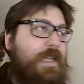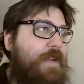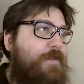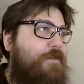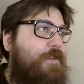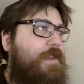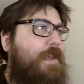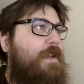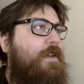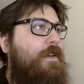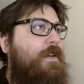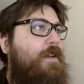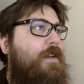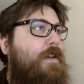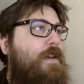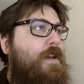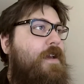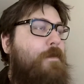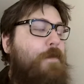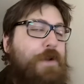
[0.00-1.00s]
and everything,
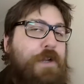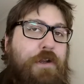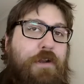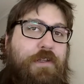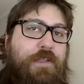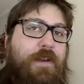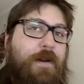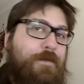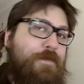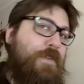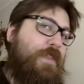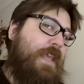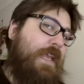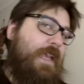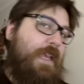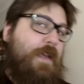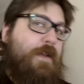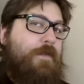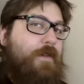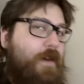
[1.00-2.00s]
but I'm
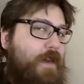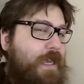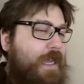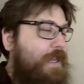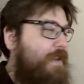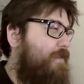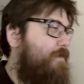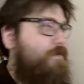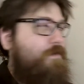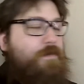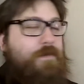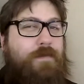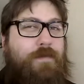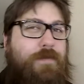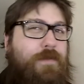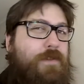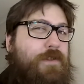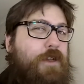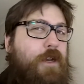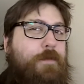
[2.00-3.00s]
thinking in
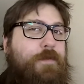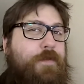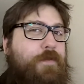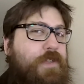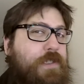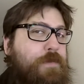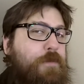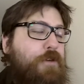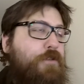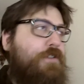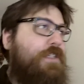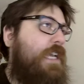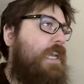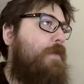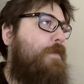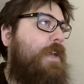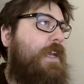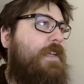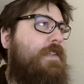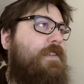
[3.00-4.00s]
terms of a small
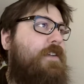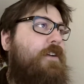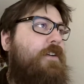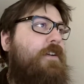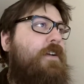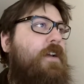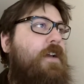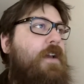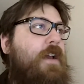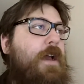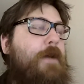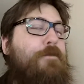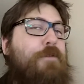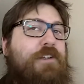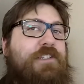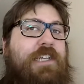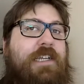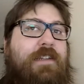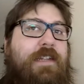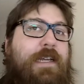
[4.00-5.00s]
team here. So a
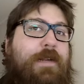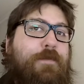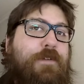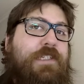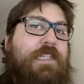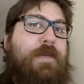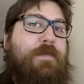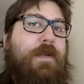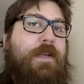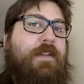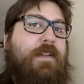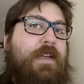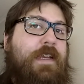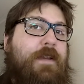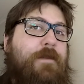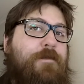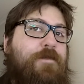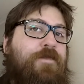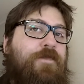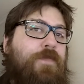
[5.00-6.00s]
project lead would
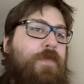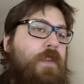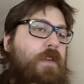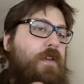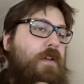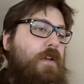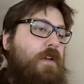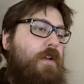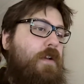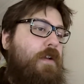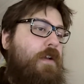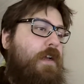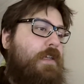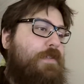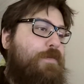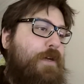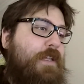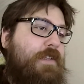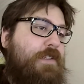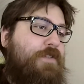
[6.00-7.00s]
typically,
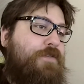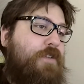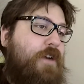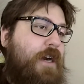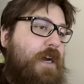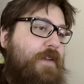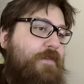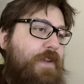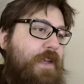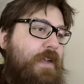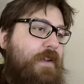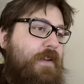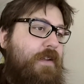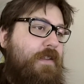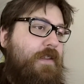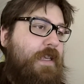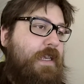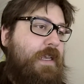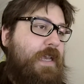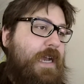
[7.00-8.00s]
as well as
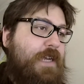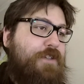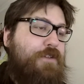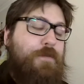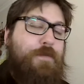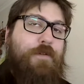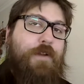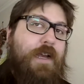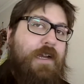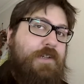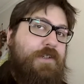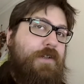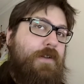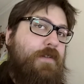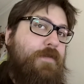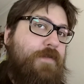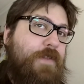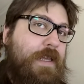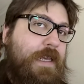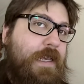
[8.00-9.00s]
driving the actual production
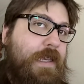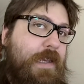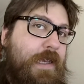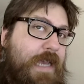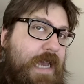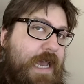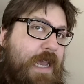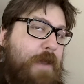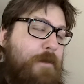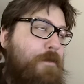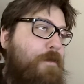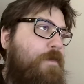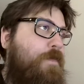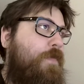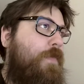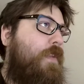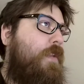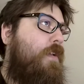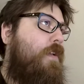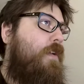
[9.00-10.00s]
of the game,
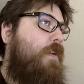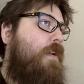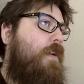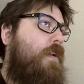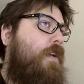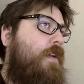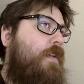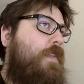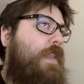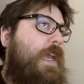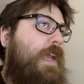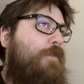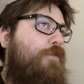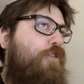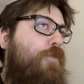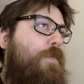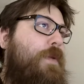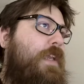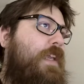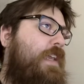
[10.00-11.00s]
they
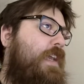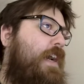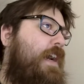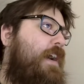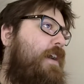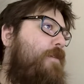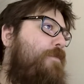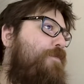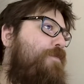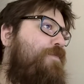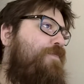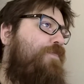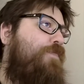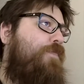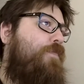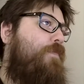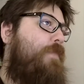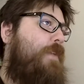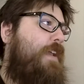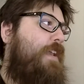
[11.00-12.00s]
will be
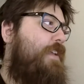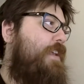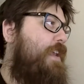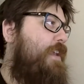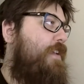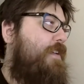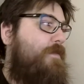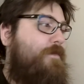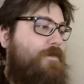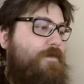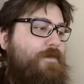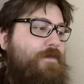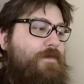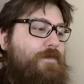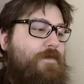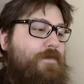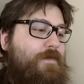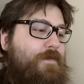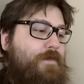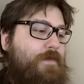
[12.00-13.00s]
making
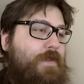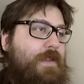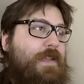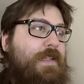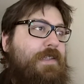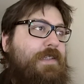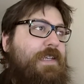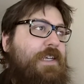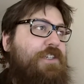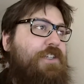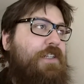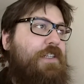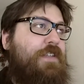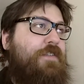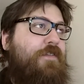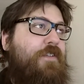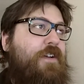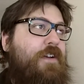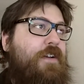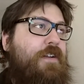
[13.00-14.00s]
concessions
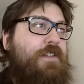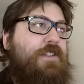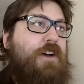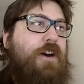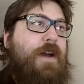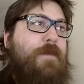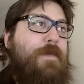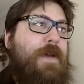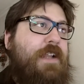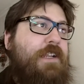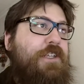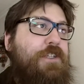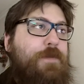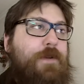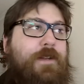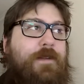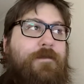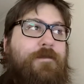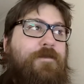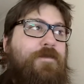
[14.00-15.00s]
for time
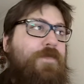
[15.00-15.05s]
management,